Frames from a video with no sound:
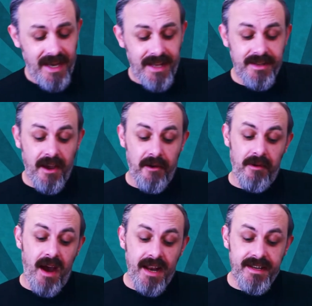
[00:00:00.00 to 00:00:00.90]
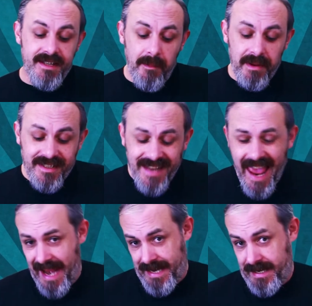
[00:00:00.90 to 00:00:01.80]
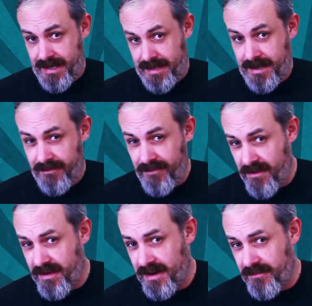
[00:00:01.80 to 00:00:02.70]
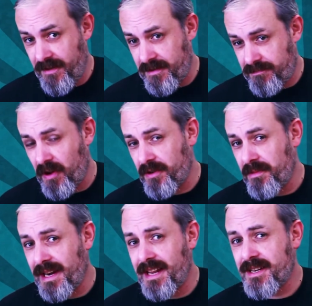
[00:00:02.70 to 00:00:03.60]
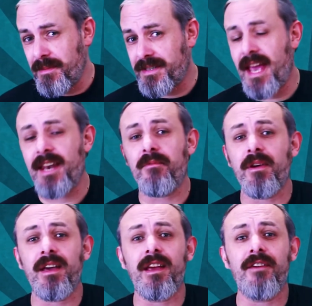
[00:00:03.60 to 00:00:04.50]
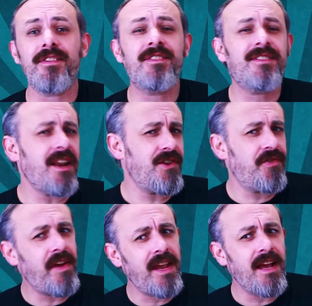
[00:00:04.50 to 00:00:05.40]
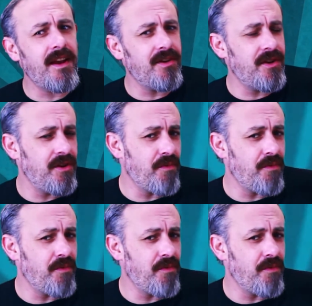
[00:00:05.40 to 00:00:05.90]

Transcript: So at number 10, very, very bottom of the list, number 10, we're going to go for Century and New